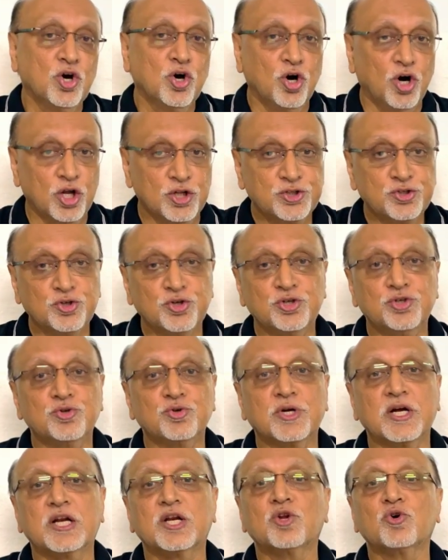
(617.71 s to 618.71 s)
Also, you
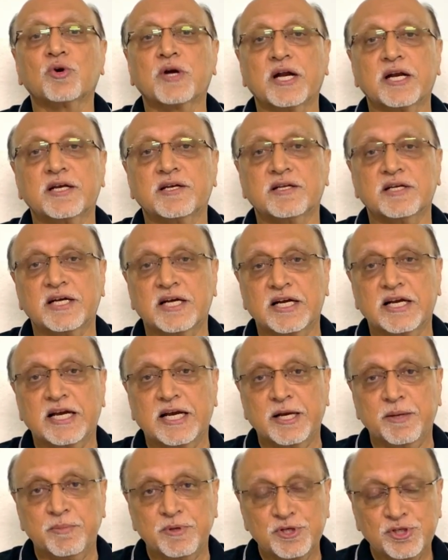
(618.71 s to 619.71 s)
can look at
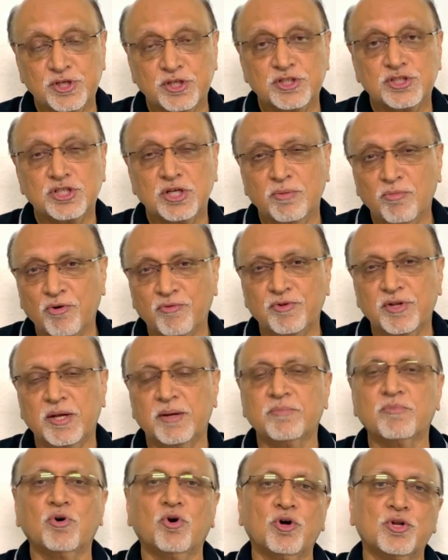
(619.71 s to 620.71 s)
admissions, some of
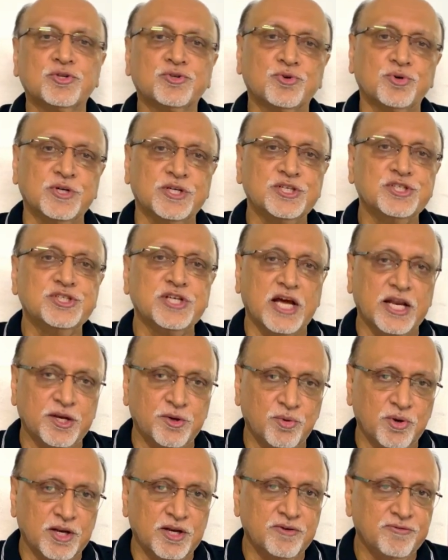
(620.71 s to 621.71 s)
them also in
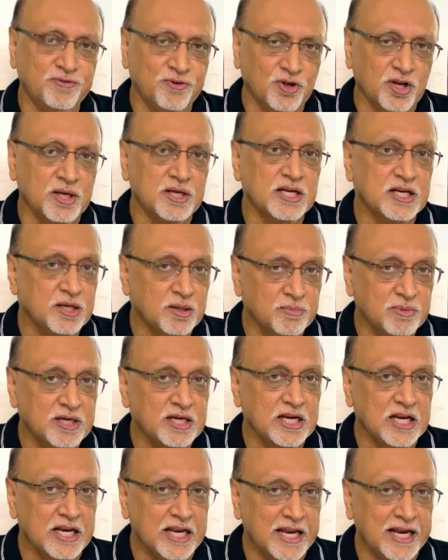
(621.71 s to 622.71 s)
January if you are a little
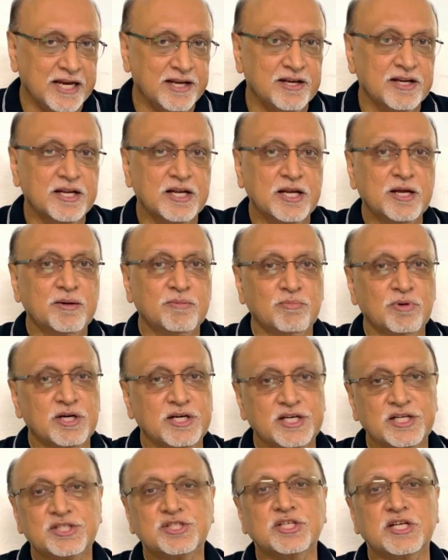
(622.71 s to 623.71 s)
bit late,
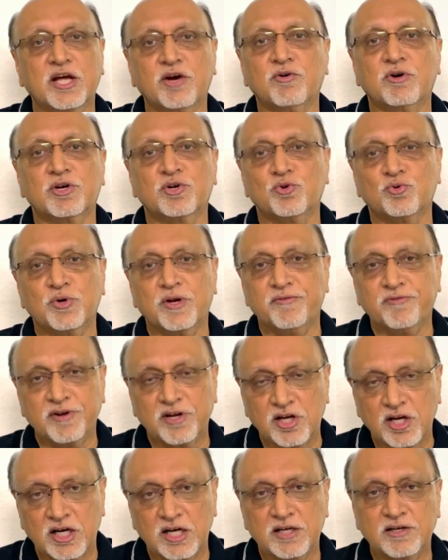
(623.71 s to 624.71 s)
but it's never too
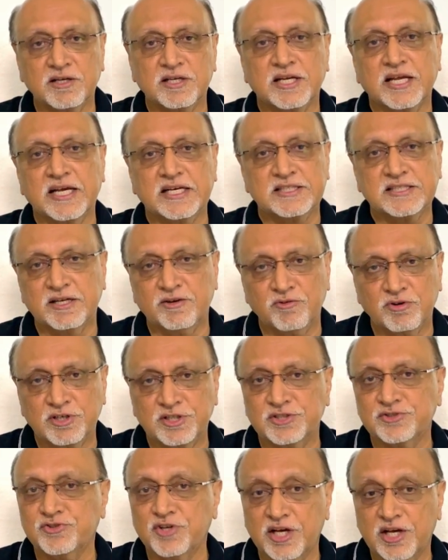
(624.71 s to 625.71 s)
difficult.
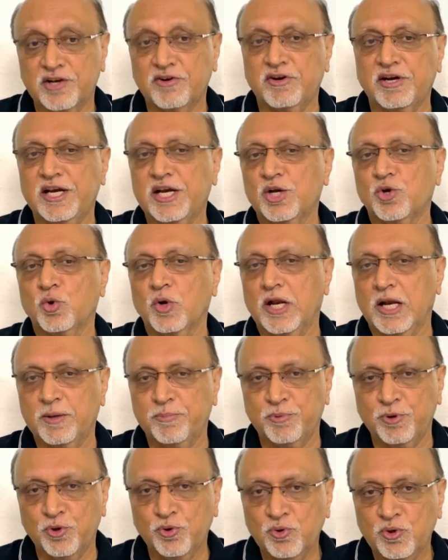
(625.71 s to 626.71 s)
K7 is there ready to help
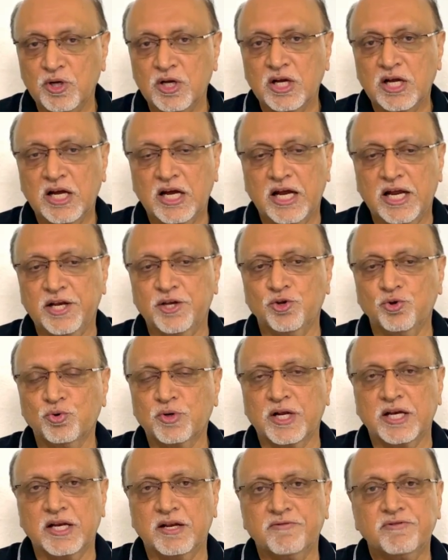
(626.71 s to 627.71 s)
you, and you
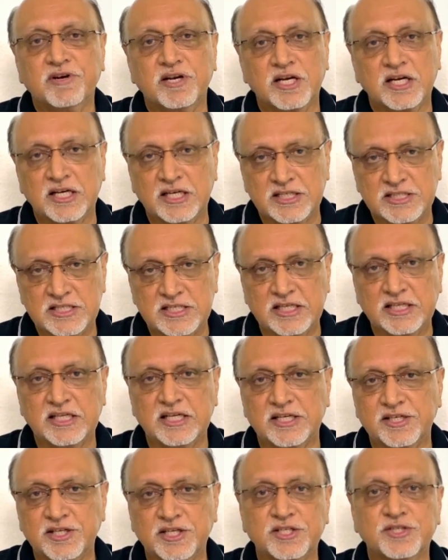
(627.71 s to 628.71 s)
can definitely see
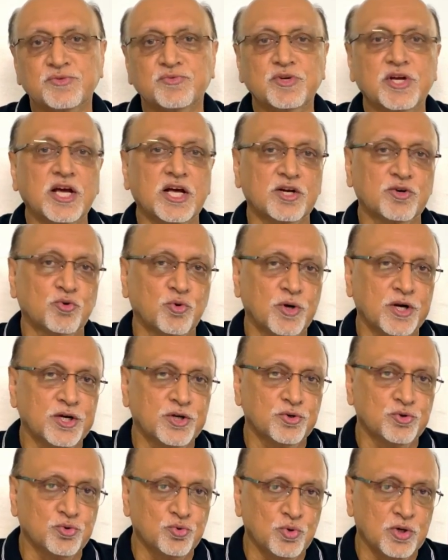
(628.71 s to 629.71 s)
that yes, we are going
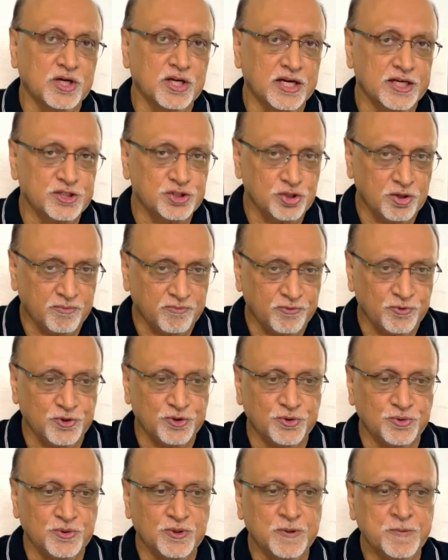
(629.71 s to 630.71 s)
to do a great job for
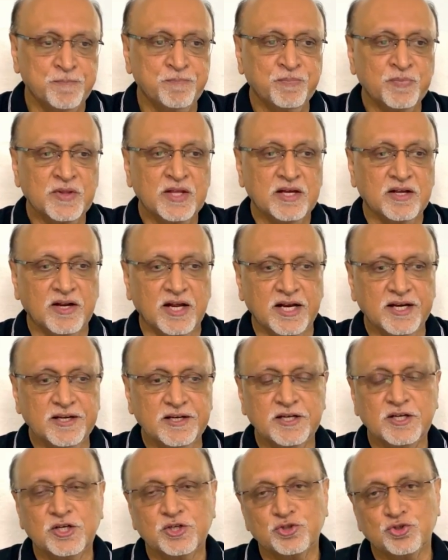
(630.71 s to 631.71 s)
you, right?
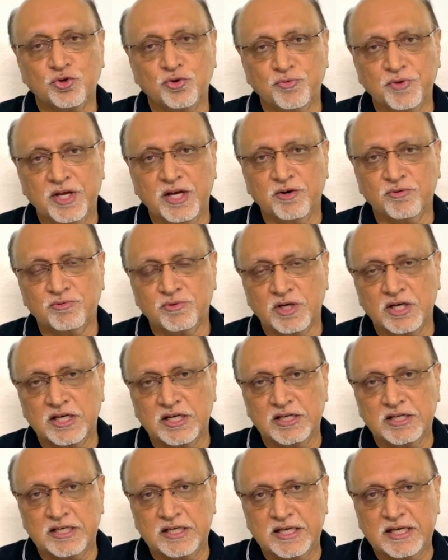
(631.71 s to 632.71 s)
So we
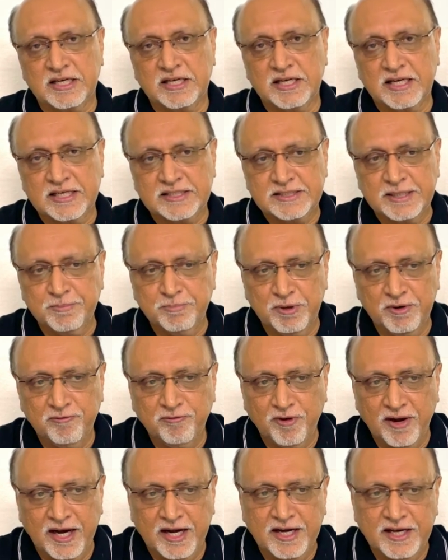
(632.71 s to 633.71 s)
have
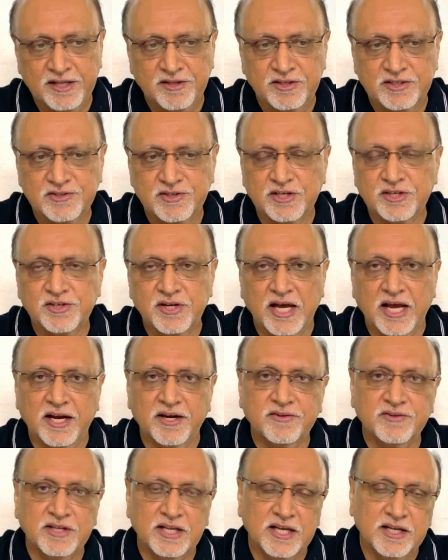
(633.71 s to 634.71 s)
exemplified in this
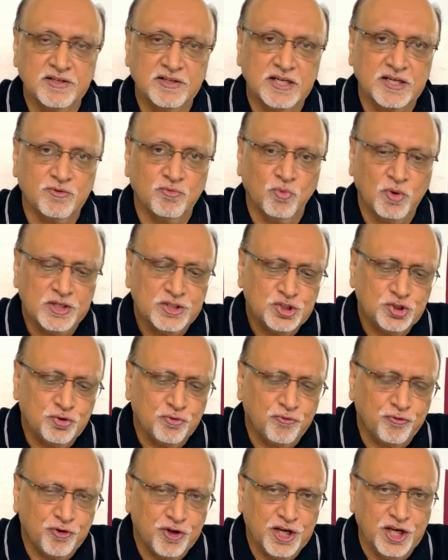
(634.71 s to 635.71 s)
entire thing that once you
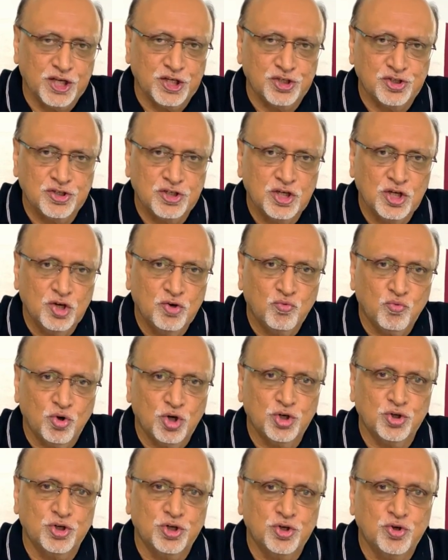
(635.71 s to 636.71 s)
finish,
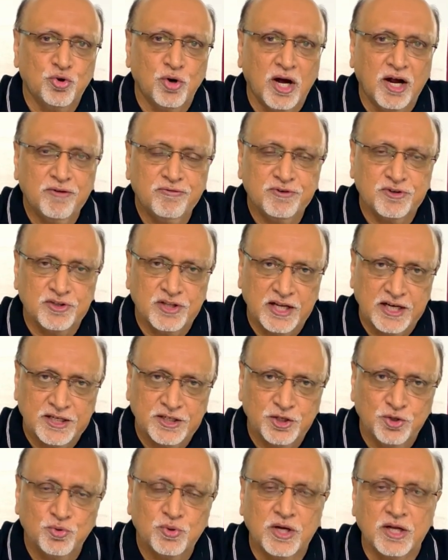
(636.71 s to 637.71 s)
what do you do after that?
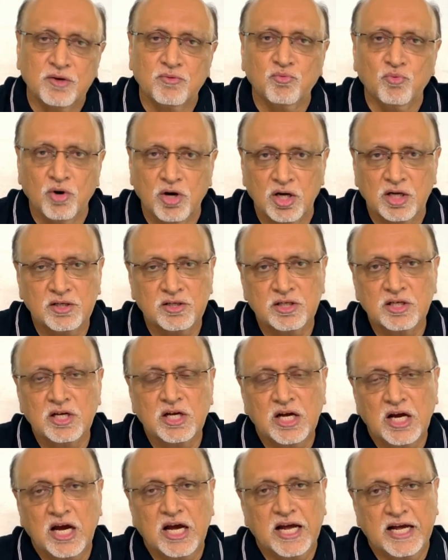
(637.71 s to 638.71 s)
You can work
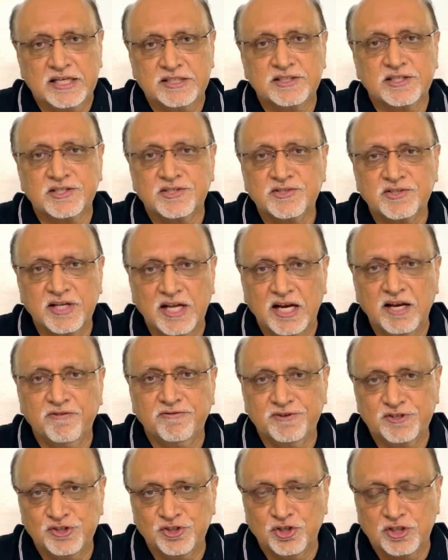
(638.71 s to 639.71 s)
as a skilled
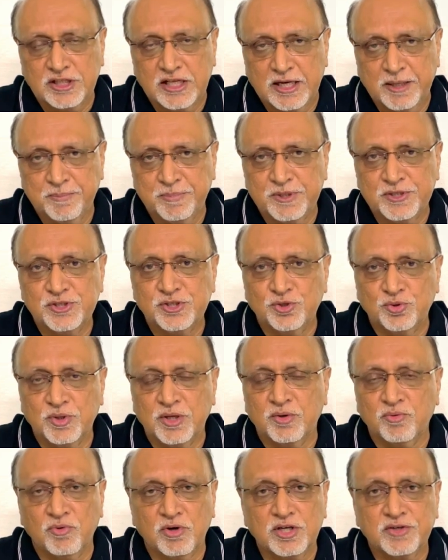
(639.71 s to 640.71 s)
physiotherapist. You
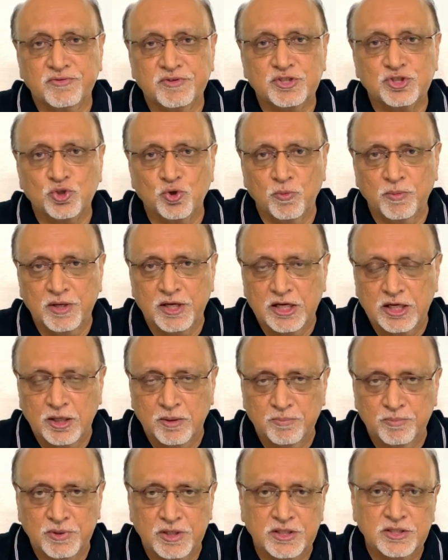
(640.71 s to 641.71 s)
can work with so many
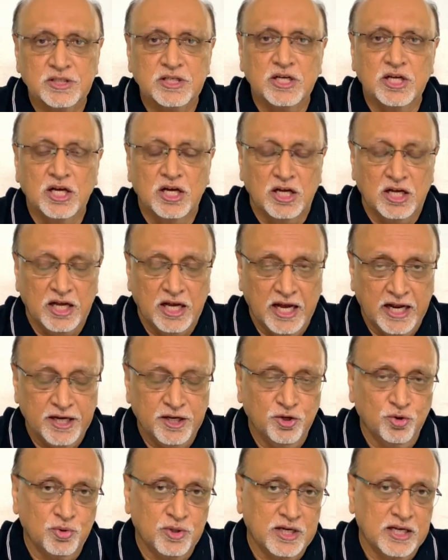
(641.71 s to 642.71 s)
companies,
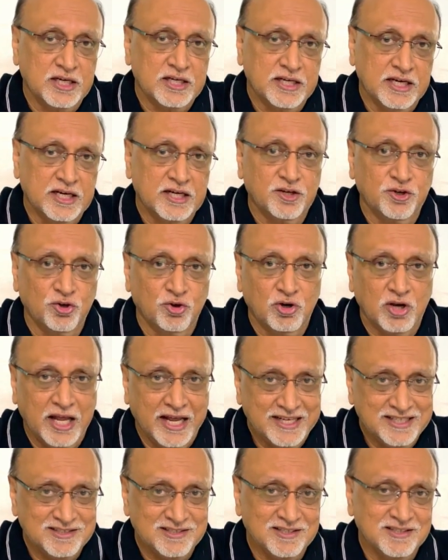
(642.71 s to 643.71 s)
and you can get your
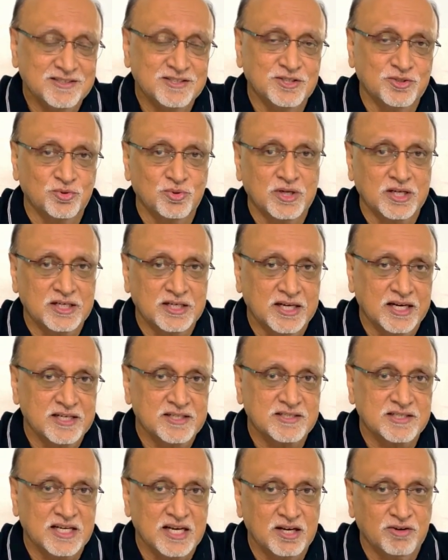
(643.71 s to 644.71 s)
license. You can
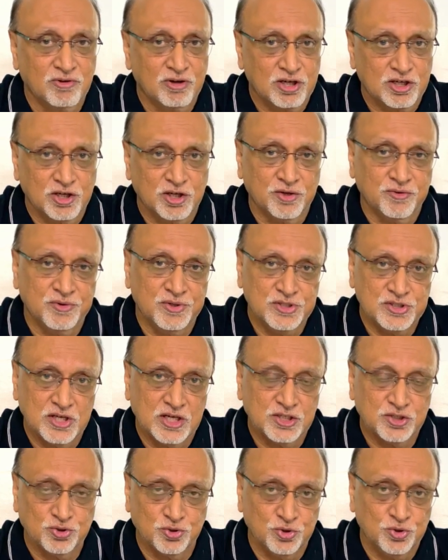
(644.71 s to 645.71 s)
get skilled worker
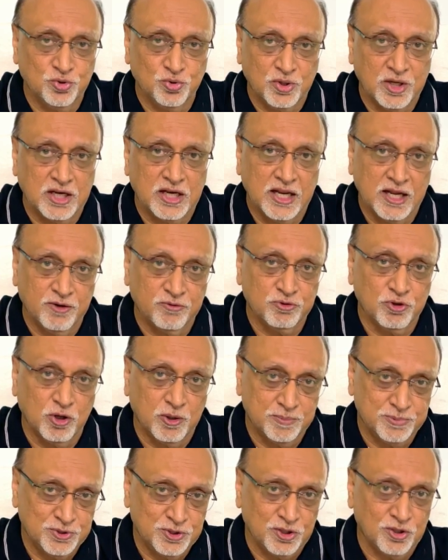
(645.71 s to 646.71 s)
visa, so you can have the
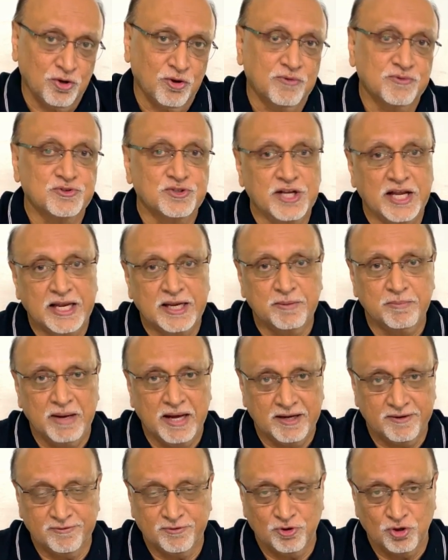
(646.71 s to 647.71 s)
option of staying
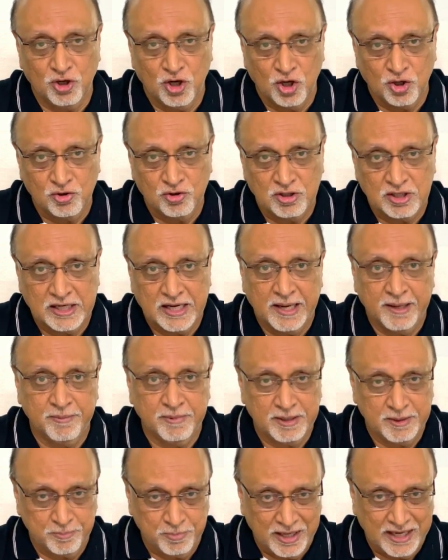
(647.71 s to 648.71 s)
back for a longer time,
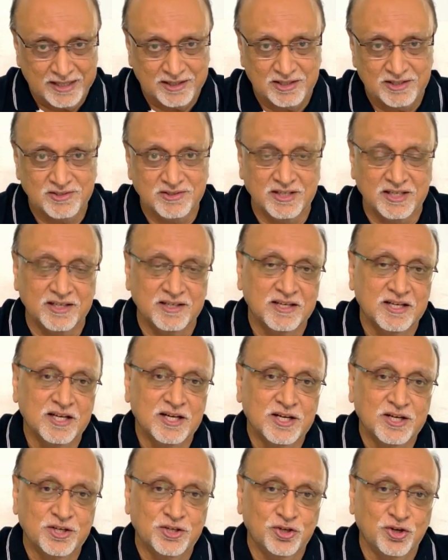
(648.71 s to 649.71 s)
practicing
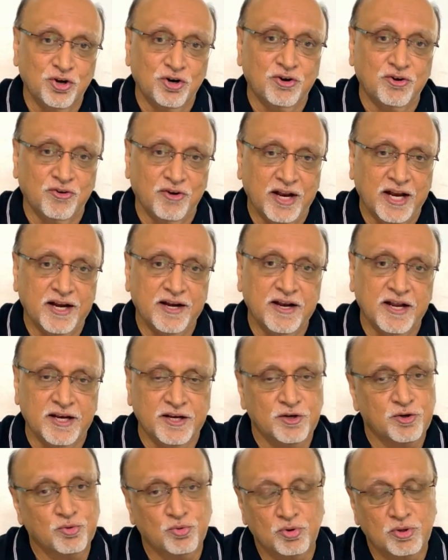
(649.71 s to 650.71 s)
your trade,
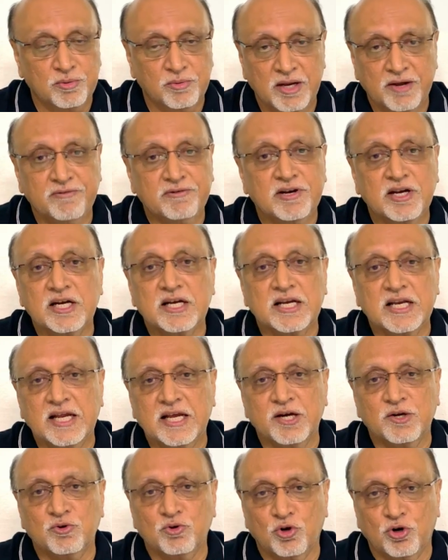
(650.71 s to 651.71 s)
and you will definitely
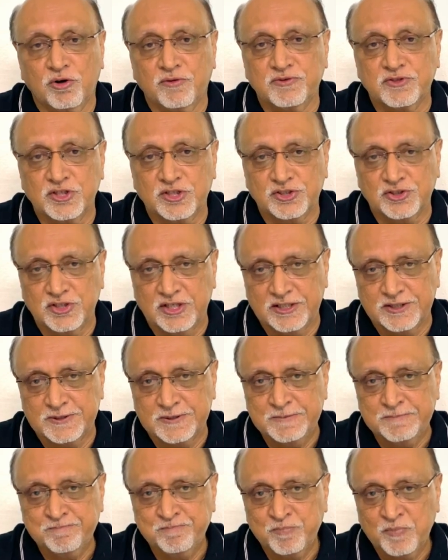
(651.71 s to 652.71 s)
have a lot of success.
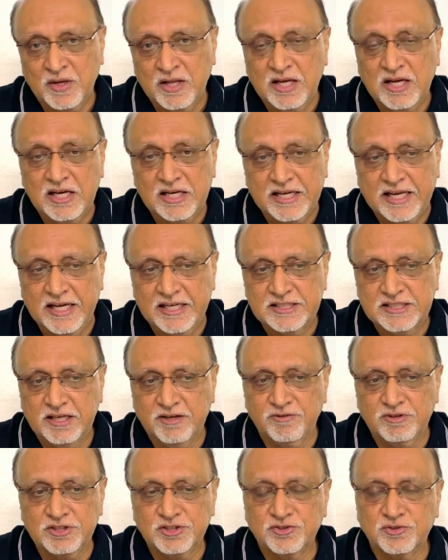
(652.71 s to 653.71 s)

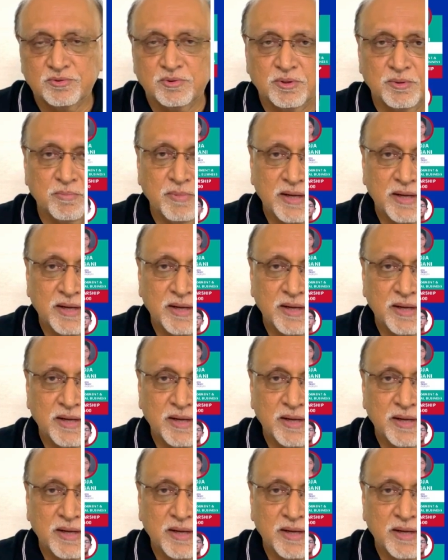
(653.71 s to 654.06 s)
K7's